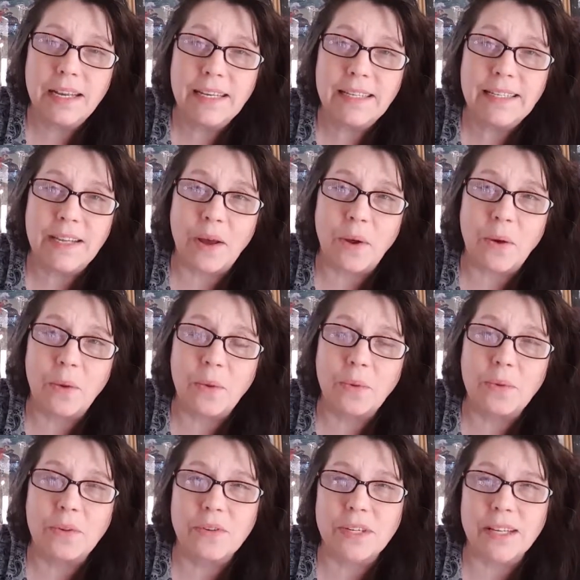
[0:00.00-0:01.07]
So
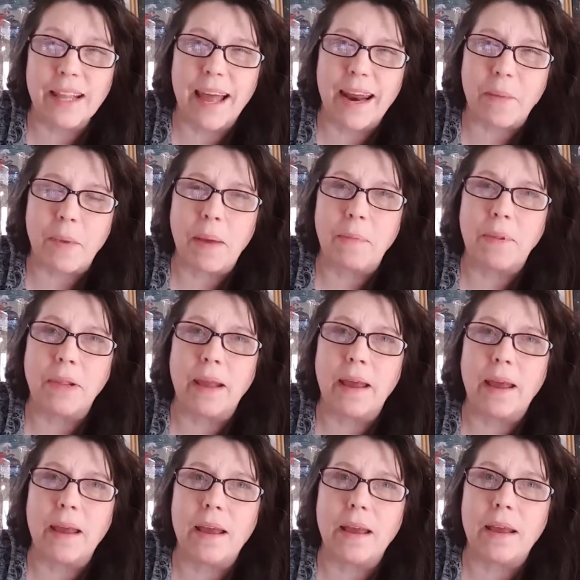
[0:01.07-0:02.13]
there's a lot on my
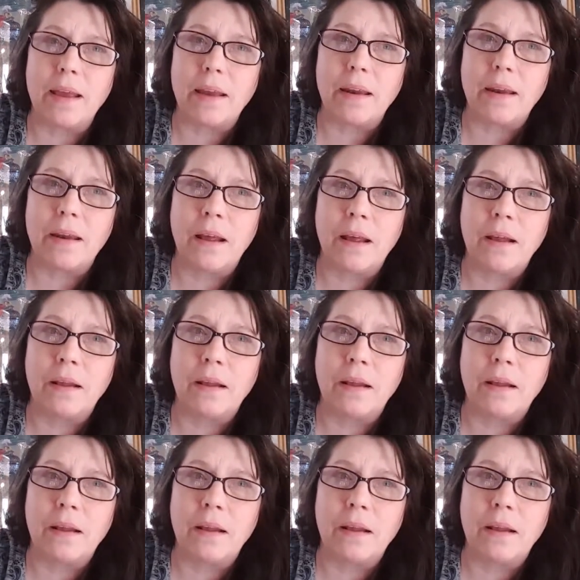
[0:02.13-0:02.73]
plate, and